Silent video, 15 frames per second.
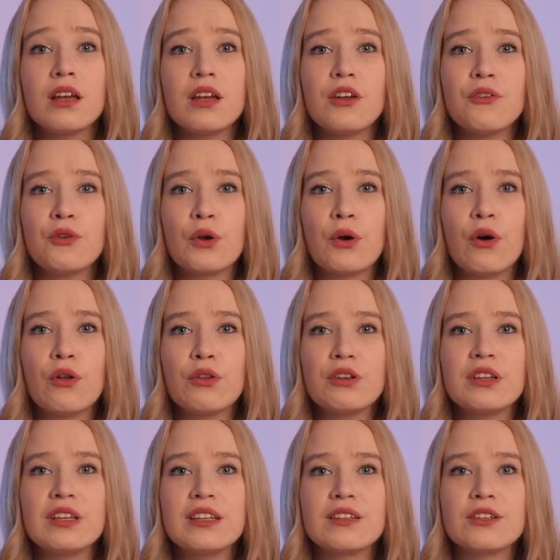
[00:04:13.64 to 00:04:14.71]
If you
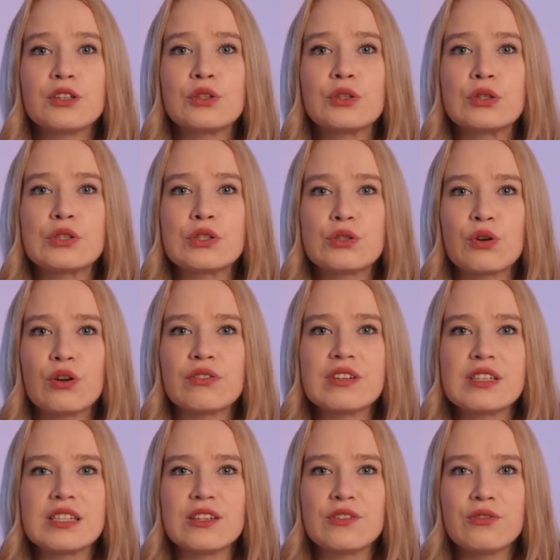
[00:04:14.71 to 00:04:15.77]
only needed to store
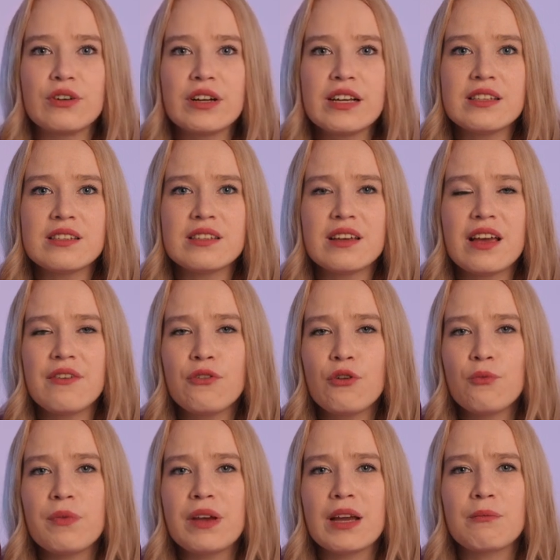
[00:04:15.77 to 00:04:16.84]
the seed phrase, a
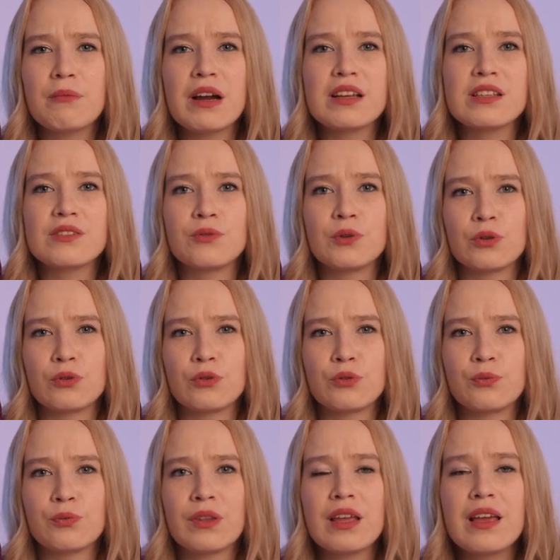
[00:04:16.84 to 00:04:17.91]
few megabytes will
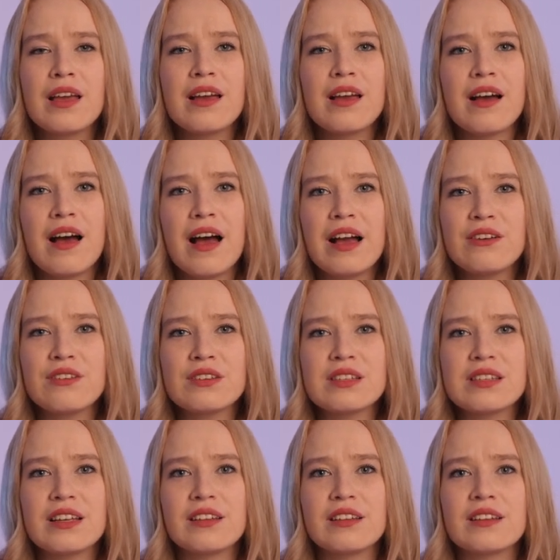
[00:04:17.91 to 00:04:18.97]
do. I will
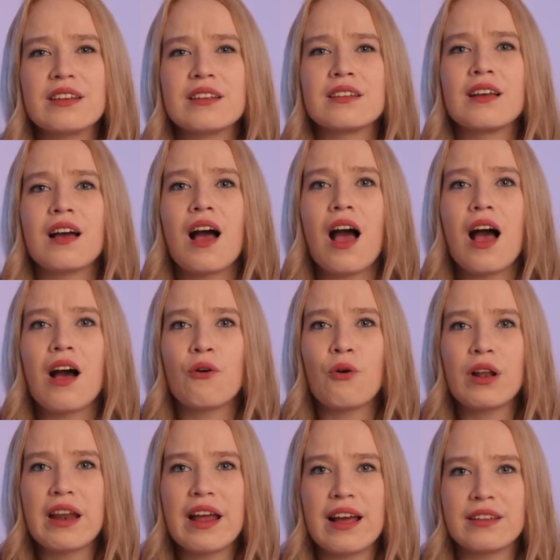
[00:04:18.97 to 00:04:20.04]
set it at
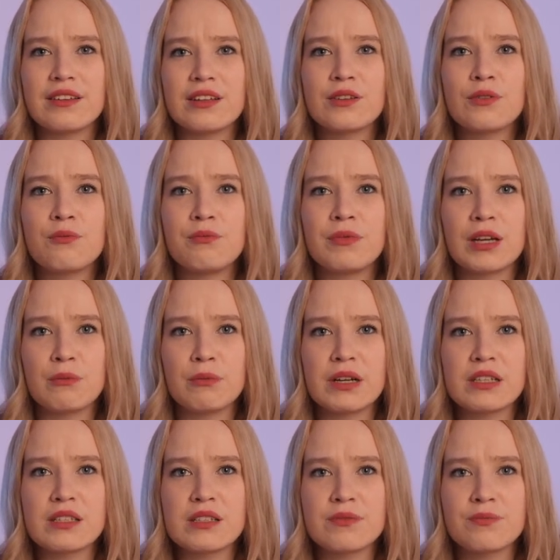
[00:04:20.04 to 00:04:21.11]
100
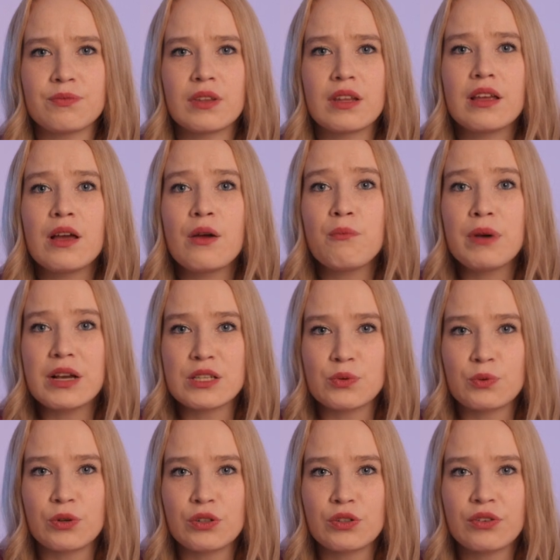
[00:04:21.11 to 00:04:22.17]
megabytes.
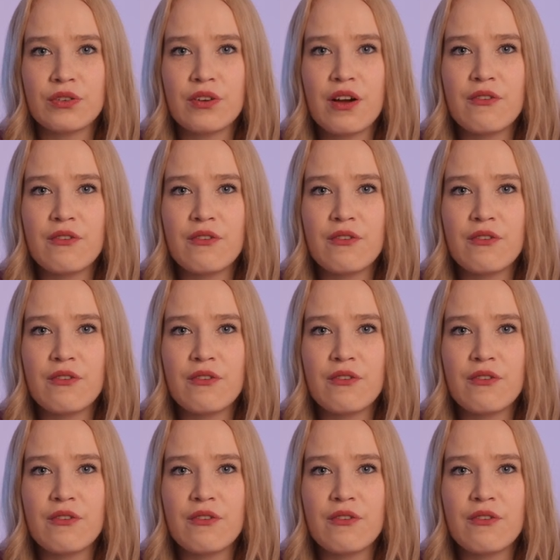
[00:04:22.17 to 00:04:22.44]
Password.